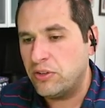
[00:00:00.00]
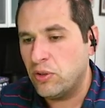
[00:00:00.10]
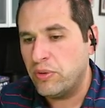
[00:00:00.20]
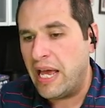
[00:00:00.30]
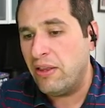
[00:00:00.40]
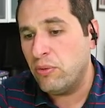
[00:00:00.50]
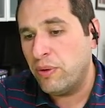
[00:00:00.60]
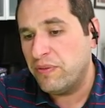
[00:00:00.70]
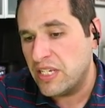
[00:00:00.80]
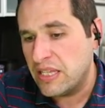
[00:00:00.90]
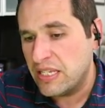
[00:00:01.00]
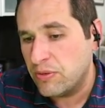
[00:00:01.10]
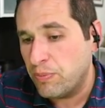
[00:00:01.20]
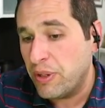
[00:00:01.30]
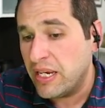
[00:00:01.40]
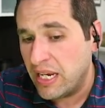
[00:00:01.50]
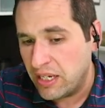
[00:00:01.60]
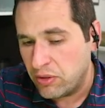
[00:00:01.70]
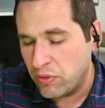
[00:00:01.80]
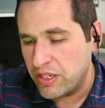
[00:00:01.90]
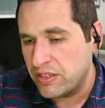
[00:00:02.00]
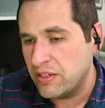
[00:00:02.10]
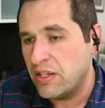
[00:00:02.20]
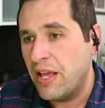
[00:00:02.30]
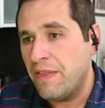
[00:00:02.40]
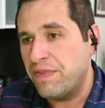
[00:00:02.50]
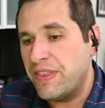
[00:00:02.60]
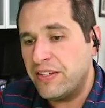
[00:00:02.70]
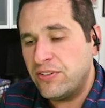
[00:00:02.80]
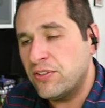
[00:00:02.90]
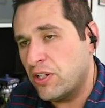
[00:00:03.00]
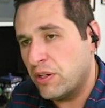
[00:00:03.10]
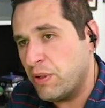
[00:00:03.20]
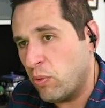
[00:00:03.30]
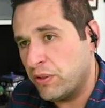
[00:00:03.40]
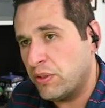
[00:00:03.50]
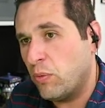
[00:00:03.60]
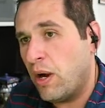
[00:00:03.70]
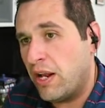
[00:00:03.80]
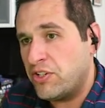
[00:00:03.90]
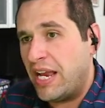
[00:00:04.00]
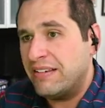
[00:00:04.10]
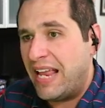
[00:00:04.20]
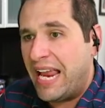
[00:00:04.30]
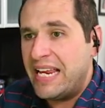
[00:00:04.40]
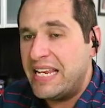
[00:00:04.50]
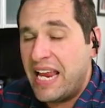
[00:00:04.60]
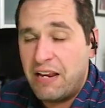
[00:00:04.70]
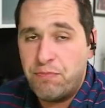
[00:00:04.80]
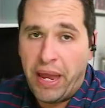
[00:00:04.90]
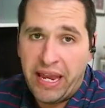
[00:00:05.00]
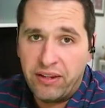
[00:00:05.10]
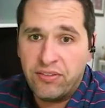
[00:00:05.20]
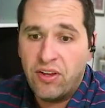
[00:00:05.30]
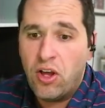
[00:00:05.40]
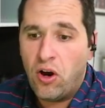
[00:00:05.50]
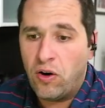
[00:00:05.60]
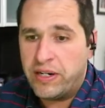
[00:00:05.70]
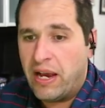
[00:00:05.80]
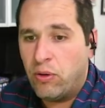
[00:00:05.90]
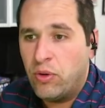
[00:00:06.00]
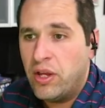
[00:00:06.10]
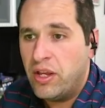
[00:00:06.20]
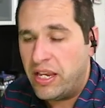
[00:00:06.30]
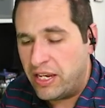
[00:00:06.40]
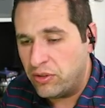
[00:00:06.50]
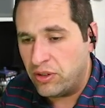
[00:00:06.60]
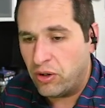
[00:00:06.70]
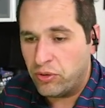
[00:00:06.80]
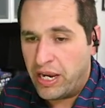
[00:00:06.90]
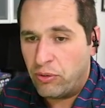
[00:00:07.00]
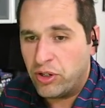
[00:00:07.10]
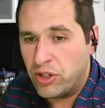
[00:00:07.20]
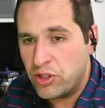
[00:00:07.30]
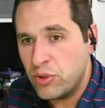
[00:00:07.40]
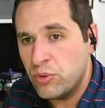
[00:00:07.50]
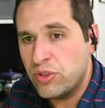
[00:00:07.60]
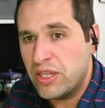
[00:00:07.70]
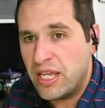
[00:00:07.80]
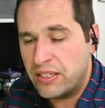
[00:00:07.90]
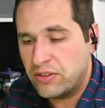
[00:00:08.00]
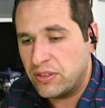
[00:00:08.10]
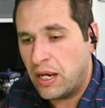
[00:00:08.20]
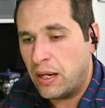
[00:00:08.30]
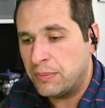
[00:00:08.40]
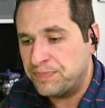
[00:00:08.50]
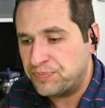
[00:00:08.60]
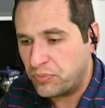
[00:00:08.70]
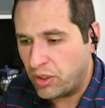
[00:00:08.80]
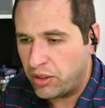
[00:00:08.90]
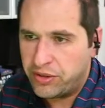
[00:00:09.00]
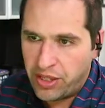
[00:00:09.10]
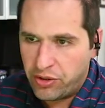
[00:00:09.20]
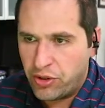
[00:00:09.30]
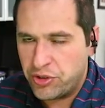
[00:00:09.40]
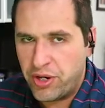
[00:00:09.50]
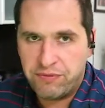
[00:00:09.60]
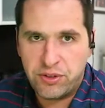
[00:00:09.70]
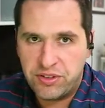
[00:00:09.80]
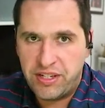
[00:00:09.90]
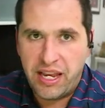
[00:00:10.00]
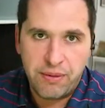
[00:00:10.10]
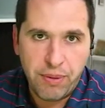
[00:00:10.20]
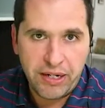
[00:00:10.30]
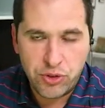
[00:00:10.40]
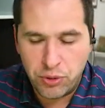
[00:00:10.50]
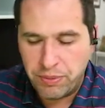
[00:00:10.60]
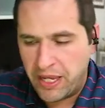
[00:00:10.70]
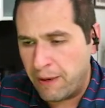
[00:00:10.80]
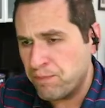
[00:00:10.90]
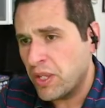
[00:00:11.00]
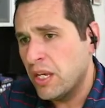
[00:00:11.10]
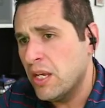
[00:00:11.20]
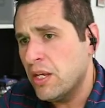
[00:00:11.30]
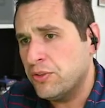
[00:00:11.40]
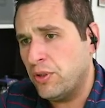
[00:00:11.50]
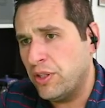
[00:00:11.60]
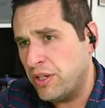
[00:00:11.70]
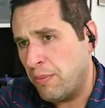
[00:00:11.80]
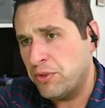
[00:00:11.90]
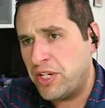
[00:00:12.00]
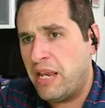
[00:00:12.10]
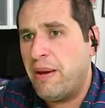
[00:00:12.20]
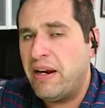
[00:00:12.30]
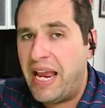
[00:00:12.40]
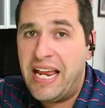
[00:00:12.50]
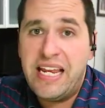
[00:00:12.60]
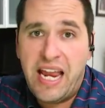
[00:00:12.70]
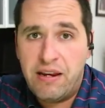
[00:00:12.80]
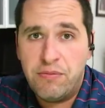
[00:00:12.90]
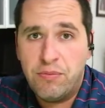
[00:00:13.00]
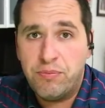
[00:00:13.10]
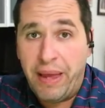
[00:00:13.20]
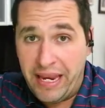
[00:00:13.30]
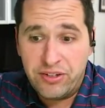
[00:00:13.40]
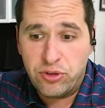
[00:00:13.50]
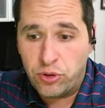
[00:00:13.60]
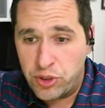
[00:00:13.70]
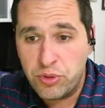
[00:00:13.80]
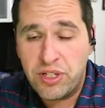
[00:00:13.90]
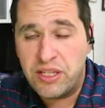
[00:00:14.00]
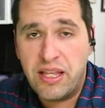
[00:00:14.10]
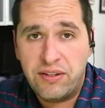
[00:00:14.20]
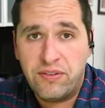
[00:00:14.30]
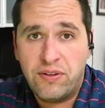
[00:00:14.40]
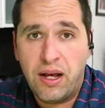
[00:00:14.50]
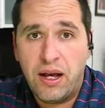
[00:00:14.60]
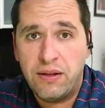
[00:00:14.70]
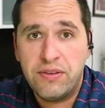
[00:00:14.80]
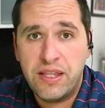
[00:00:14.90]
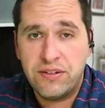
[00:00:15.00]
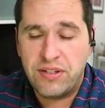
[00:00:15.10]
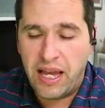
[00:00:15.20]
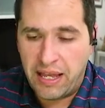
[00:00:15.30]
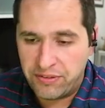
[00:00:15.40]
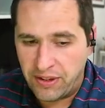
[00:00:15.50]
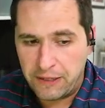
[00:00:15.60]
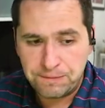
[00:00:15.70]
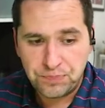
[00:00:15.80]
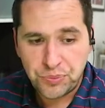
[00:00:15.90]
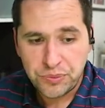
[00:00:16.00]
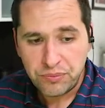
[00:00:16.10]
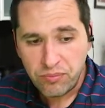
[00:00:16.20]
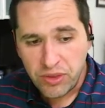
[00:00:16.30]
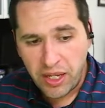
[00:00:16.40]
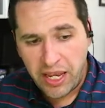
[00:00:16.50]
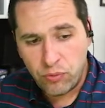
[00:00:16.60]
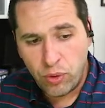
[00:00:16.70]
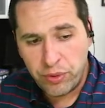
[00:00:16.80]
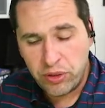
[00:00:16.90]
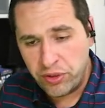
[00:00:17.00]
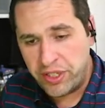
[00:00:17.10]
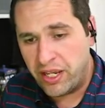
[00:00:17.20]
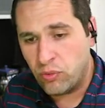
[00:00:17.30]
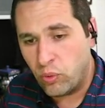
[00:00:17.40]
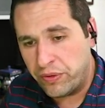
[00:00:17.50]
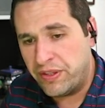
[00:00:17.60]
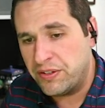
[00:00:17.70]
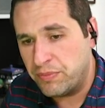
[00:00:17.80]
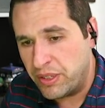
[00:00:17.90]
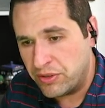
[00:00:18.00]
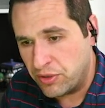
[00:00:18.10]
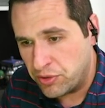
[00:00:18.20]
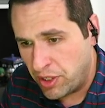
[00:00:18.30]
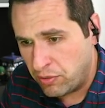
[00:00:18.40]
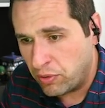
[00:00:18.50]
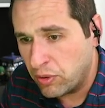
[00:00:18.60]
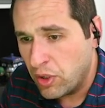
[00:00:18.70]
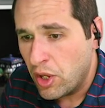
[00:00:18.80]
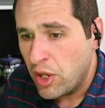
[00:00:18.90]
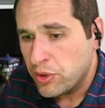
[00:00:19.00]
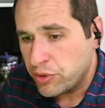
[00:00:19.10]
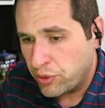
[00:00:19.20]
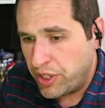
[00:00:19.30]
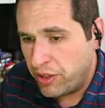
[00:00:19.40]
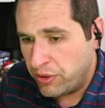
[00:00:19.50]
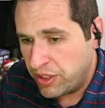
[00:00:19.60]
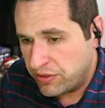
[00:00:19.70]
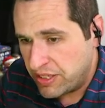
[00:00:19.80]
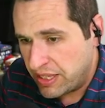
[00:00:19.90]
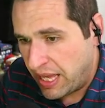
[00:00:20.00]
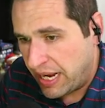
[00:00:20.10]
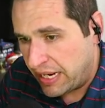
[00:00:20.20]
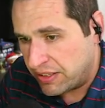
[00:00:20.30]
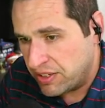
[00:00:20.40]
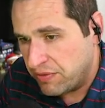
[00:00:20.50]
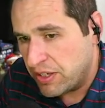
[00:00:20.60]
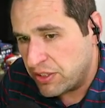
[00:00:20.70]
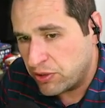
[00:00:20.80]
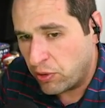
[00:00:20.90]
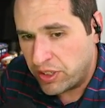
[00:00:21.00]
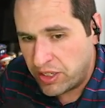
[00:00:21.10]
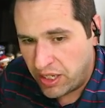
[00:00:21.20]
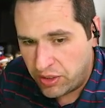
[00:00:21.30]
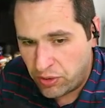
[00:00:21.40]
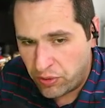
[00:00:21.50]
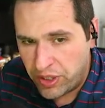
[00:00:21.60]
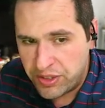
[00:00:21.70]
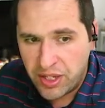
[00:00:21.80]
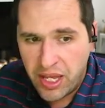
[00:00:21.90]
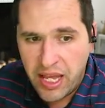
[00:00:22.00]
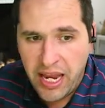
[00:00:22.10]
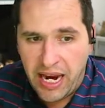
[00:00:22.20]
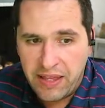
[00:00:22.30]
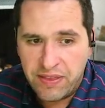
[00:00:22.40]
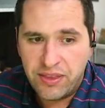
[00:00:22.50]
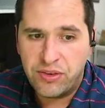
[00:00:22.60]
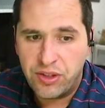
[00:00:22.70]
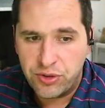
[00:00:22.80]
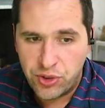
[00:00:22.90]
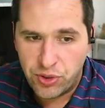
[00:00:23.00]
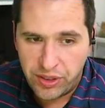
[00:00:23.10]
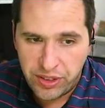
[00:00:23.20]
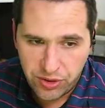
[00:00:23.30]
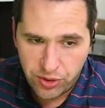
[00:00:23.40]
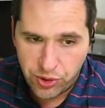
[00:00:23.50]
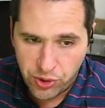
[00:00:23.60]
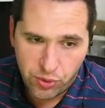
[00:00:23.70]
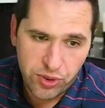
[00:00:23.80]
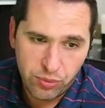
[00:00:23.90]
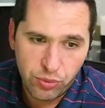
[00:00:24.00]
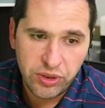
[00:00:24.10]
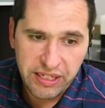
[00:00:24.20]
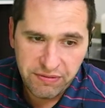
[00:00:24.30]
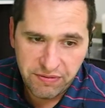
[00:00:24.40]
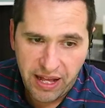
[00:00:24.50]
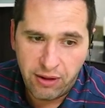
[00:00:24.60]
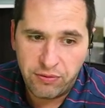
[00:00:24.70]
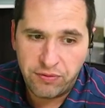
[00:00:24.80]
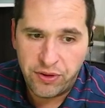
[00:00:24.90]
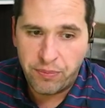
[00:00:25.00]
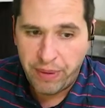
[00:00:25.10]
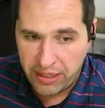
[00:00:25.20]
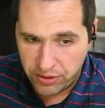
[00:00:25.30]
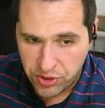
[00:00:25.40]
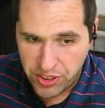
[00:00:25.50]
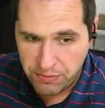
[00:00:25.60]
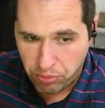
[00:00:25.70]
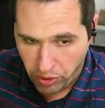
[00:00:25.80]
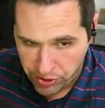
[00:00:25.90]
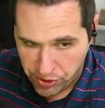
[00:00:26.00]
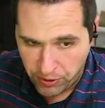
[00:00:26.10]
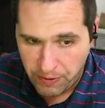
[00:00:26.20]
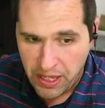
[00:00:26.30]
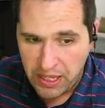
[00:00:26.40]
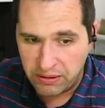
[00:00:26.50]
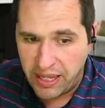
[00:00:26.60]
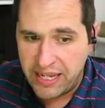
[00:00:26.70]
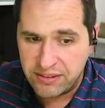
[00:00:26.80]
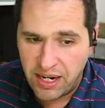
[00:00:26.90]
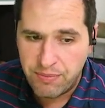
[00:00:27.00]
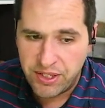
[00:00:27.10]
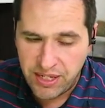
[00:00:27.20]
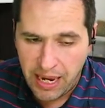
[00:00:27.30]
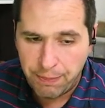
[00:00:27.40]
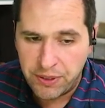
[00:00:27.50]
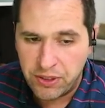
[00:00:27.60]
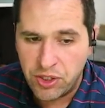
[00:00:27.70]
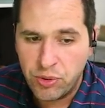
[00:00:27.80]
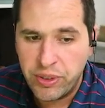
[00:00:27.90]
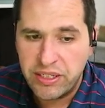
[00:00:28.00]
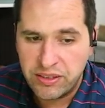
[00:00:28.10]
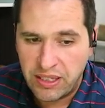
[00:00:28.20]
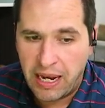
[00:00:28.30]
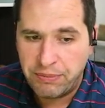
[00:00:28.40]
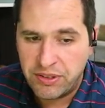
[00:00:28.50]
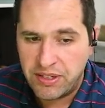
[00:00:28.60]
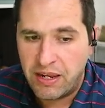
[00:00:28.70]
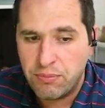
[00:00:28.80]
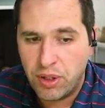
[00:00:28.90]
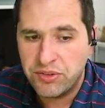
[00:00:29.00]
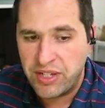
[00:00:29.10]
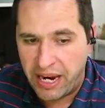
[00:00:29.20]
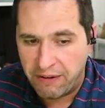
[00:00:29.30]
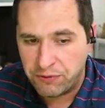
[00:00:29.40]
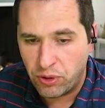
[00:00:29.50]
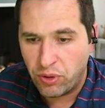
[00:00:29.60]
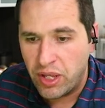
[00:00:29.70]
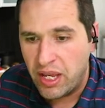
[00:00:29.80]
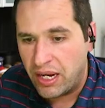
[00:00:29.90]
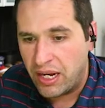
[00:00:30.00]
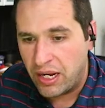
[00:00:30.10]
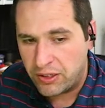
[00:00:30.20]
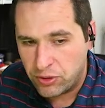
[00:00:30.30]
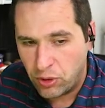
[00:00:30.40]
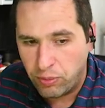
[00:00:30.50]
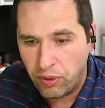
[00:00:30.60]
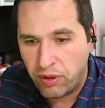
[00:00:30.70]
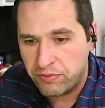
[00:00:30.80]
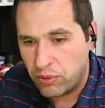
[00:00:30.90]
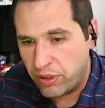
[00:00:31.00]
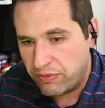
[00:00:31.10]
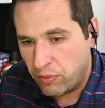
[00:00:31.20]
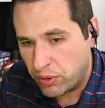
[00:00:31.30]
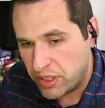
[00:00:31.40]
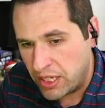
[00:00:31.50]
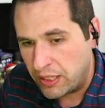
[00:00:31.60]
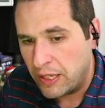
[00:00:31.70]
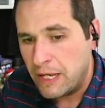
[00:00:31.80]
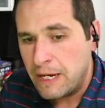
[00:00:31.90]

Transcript: So now that we've seen these big increases, this is going to be one to watch as 88 banks are now in are now going to use this um, uh, that because you, you, have to say by 2 p.m. So the numbers came out. 88 banks are using this uh, this asset. And when we look at what this means in general, so here you can see that activity starting to increase. And this, this is a short term relief valve for their balance sheet pressure. Last time this happened, QE stopped 10 months after in October of 2014.